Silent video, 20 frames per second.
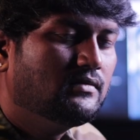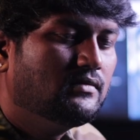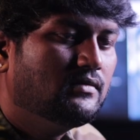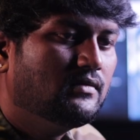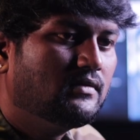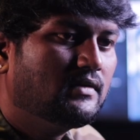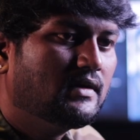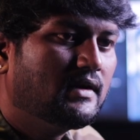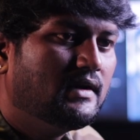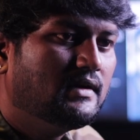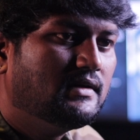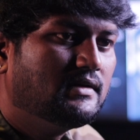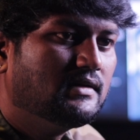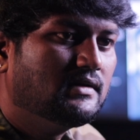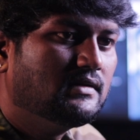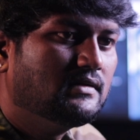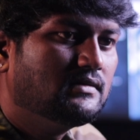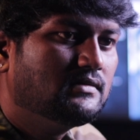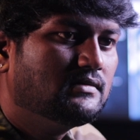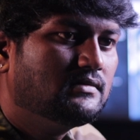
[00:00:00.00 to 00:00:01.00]
who
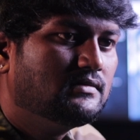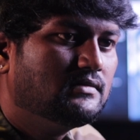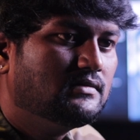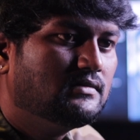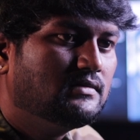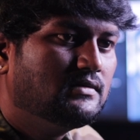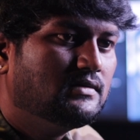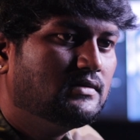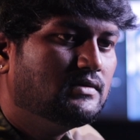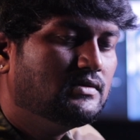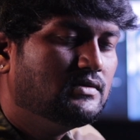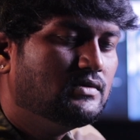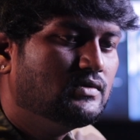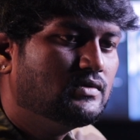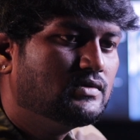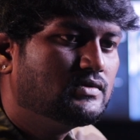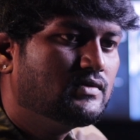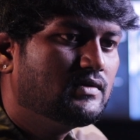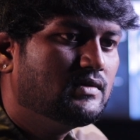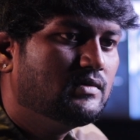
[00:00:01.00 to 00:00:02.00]
created a
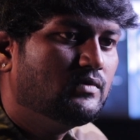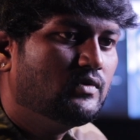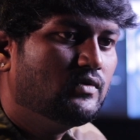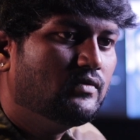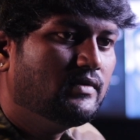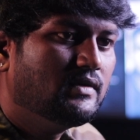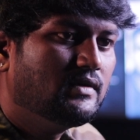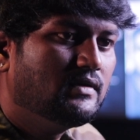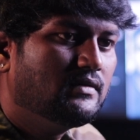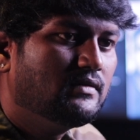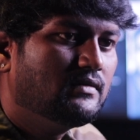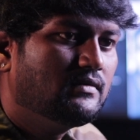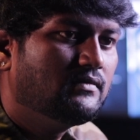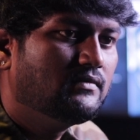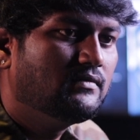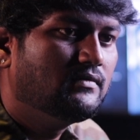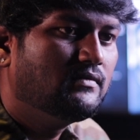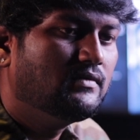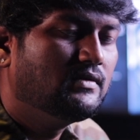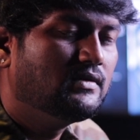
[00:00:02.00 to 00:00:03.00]
usual movie
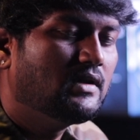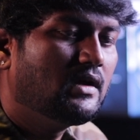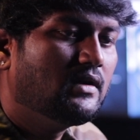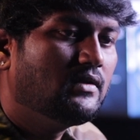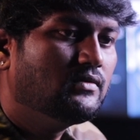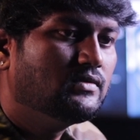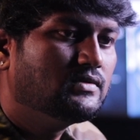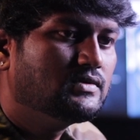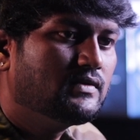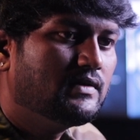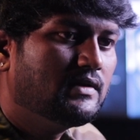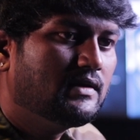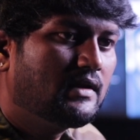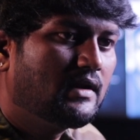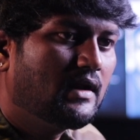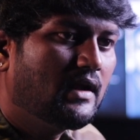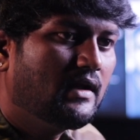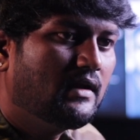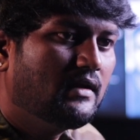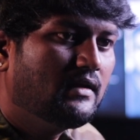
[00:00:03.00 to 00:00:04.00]
with unusual
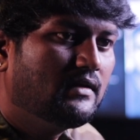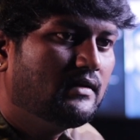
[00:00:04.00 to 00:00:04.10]
try.